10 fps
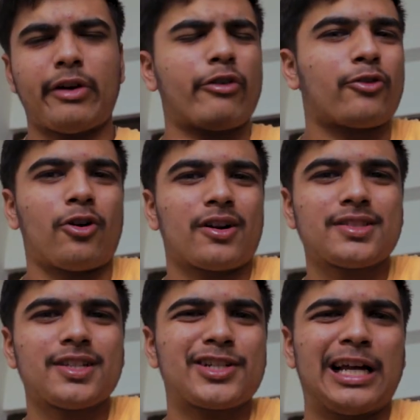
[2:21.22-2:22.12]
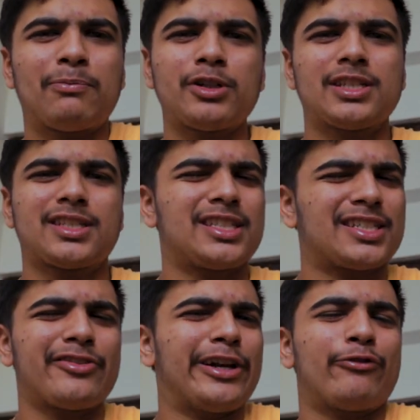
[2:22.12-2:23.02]
now of course this tripod is
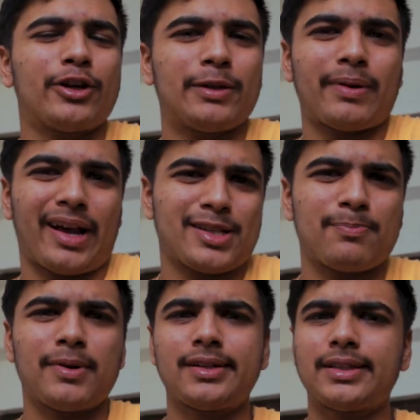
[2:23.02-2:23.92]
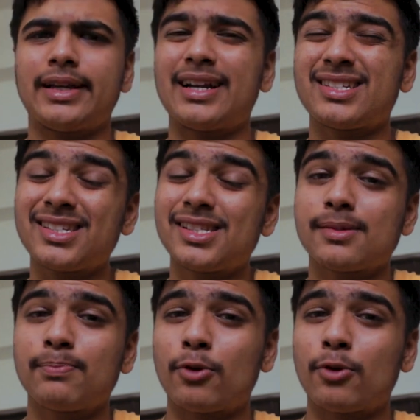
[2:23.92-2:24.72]
just great for the price but there are still some